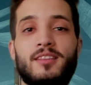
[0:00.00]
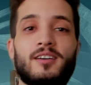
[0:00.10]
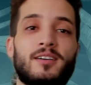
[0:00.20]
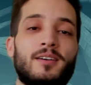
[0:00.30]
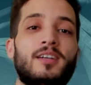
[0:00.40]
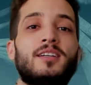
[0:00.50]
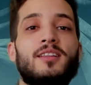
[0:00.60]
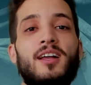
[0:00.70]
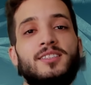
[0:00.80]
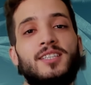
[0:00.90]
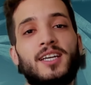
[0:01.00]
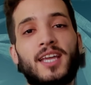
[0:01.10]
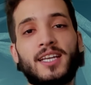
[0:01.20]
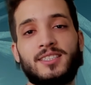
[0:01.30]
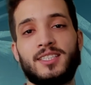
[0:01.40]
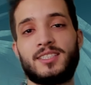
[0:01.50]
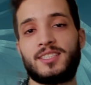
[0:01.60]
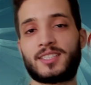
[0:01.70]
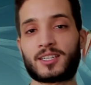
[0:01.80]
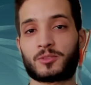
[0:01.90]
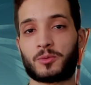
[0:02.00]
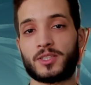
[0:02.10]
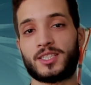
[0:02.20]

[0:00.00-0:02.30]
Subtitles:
The Logitech HD C920